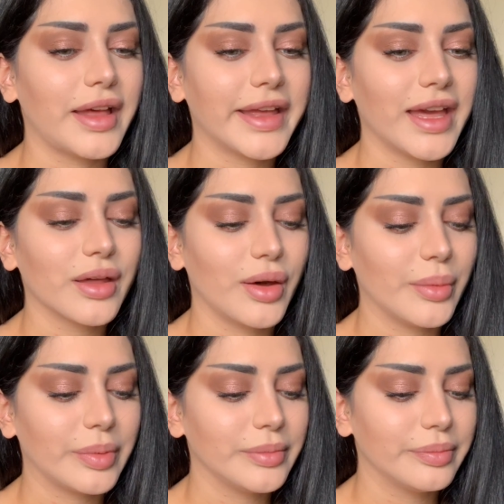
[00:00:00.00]
can't
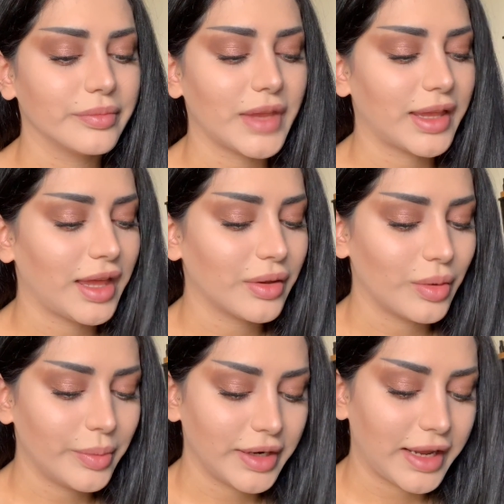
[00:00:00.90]
cope. I can't
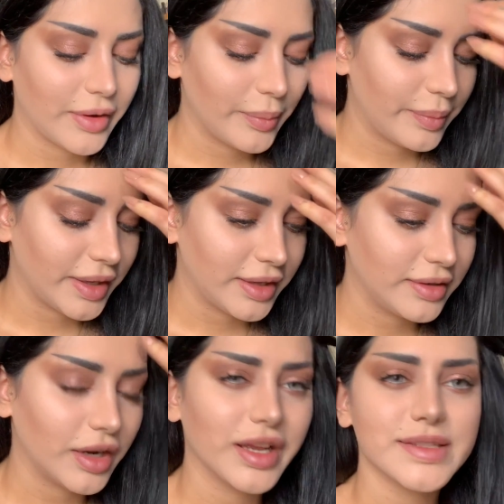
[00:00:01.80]
cope right now. But
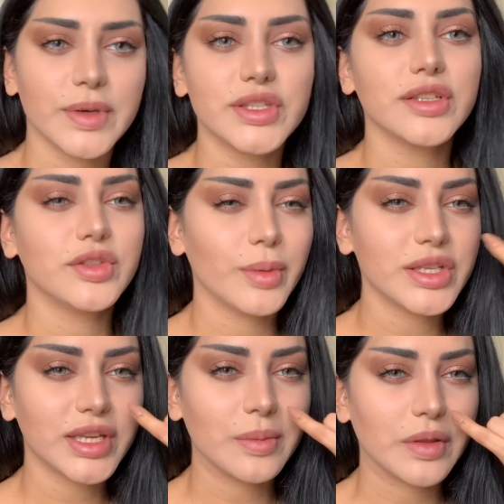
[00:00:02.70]
are you guys watching? Do you
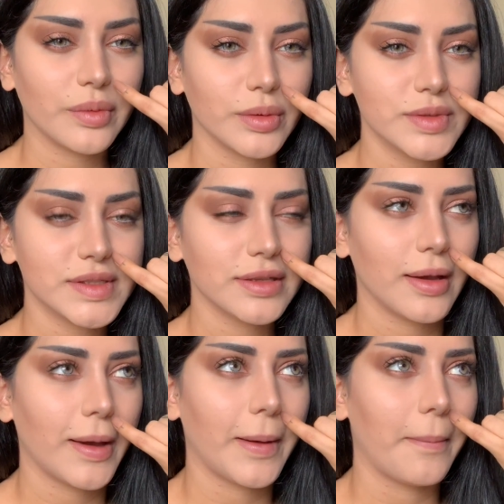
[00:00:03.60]
watch Game of Thrones?
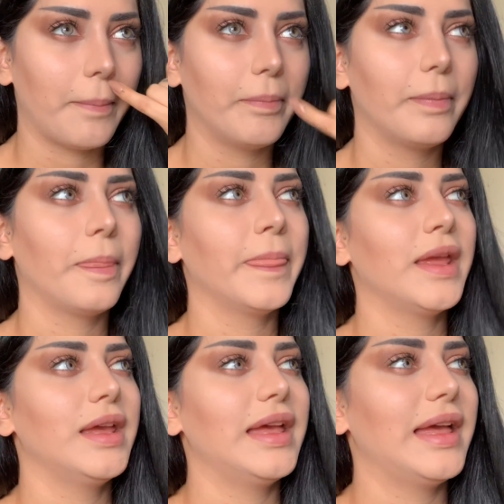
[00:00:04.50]

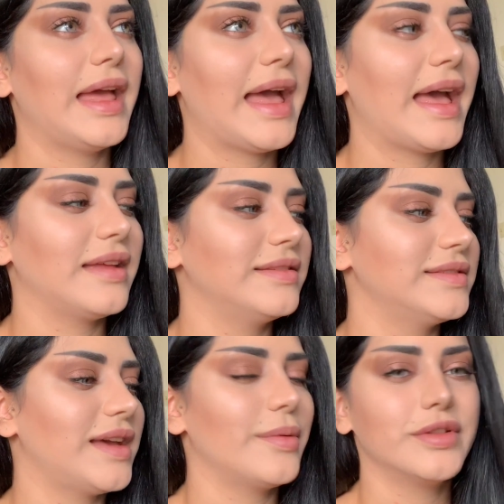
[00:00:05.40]

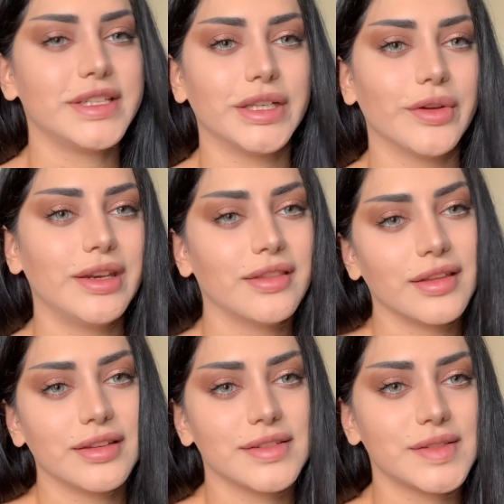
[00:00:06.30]
And I won't tell you
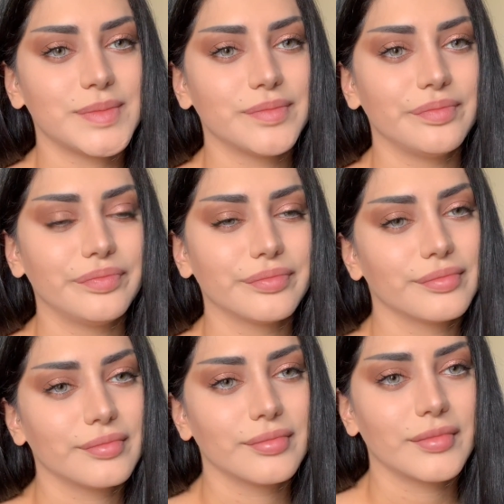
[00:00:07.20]
anything because
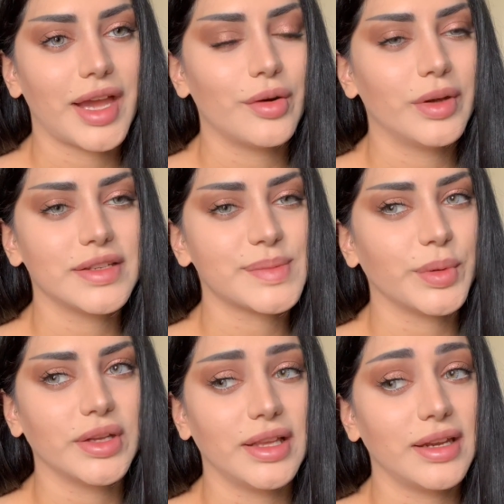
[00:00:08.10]
I don't want to
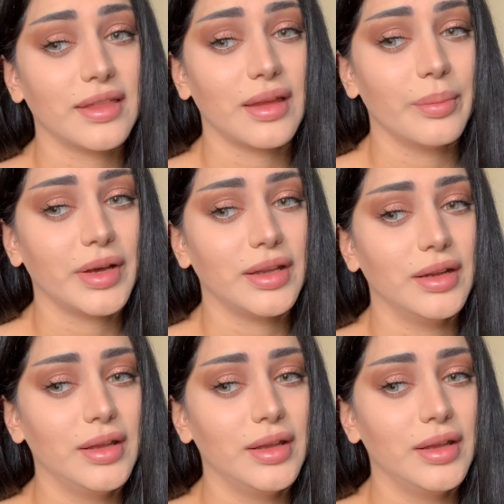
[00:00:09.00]
spoil anything, but